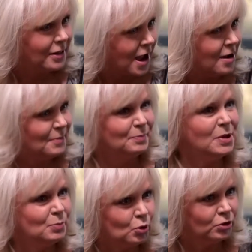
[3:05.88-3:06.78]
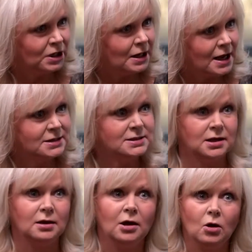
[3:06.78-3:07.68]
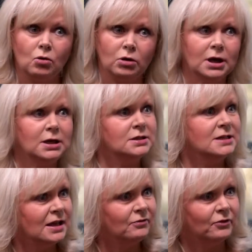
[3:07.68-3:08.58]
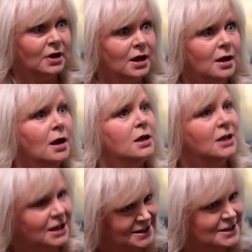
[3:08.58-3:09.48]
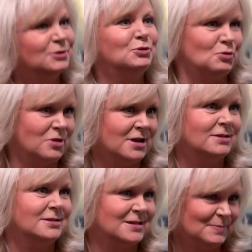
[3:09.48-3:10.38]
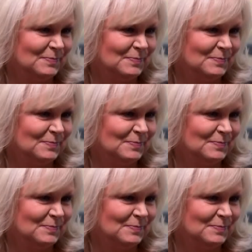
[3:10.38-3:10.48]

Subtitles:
that people realise that, OK, you're deaf, you can still do things.